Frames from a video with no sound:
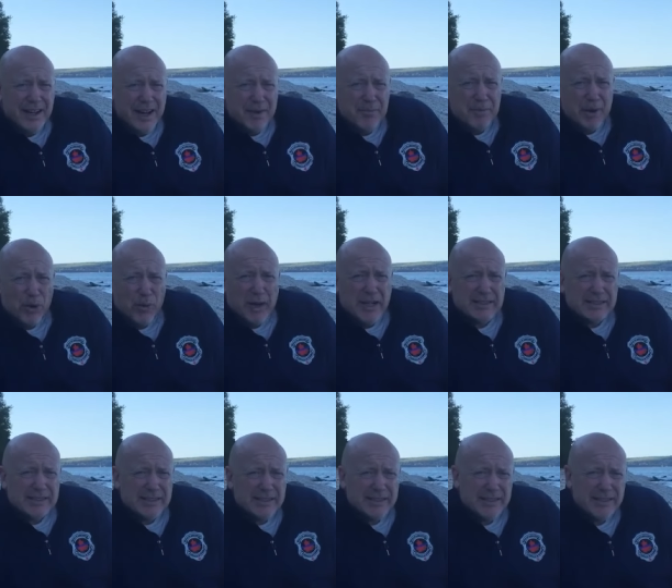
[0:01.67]
I'm Bill
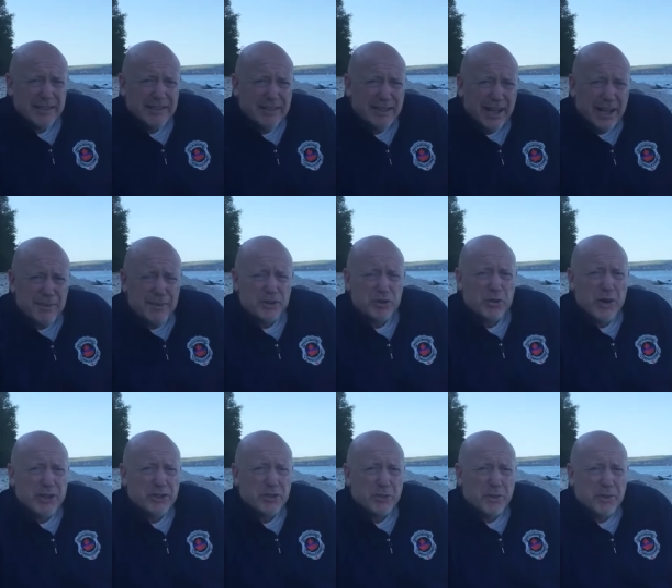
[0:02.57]
Rusk. I'm a
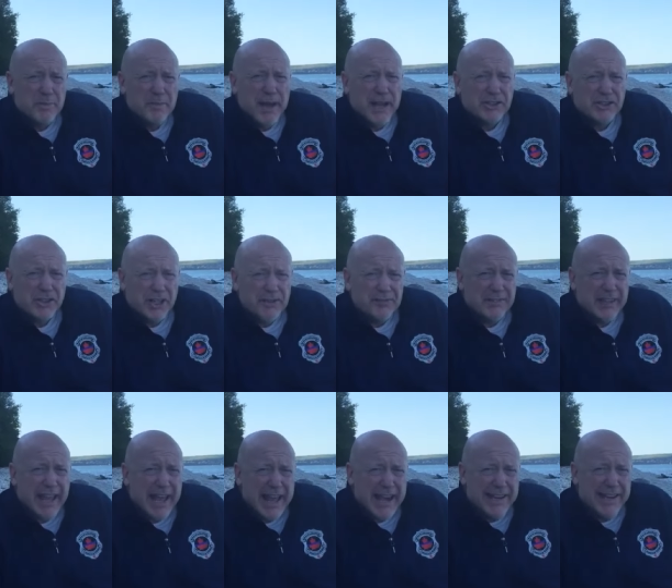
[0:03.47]
director with Badge of Life
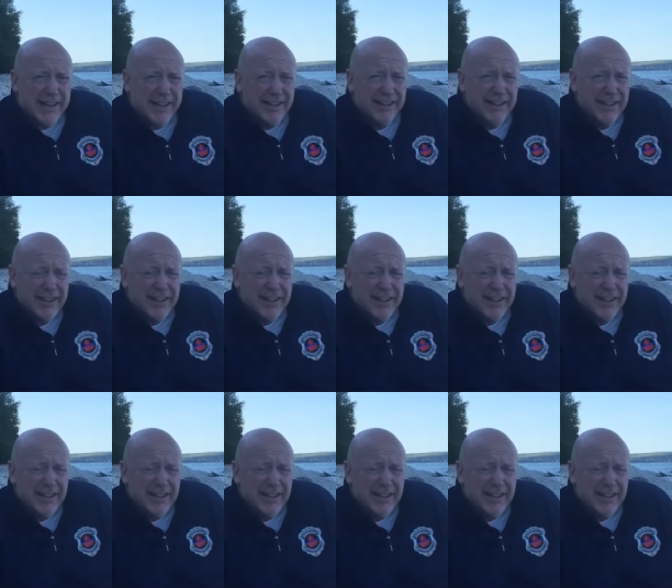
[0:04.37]
Canada.